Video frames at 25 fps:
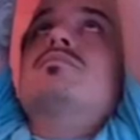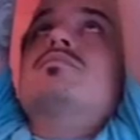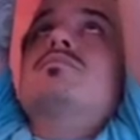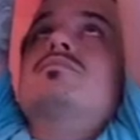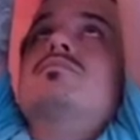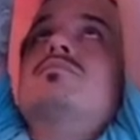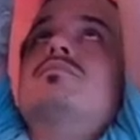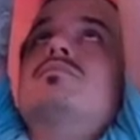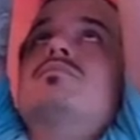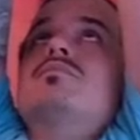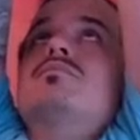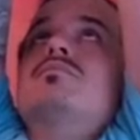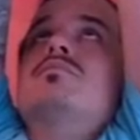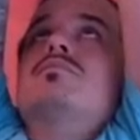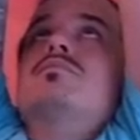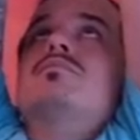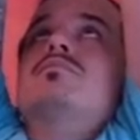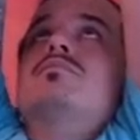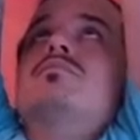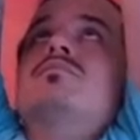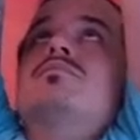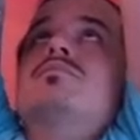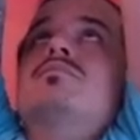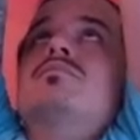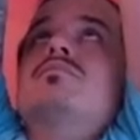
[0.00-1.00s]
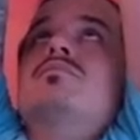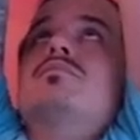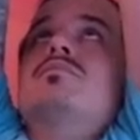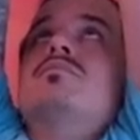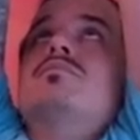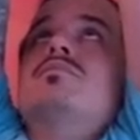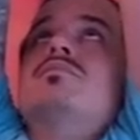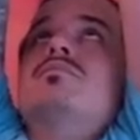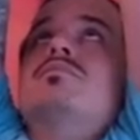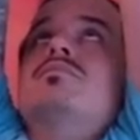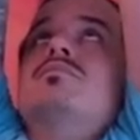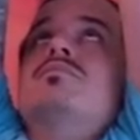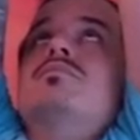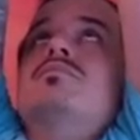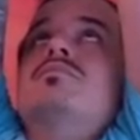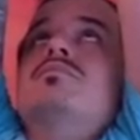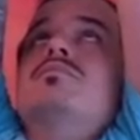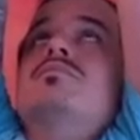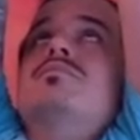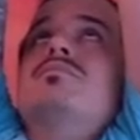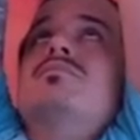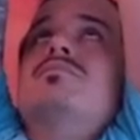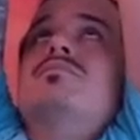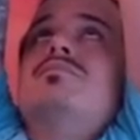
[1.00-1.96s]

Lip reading: (no one is talking)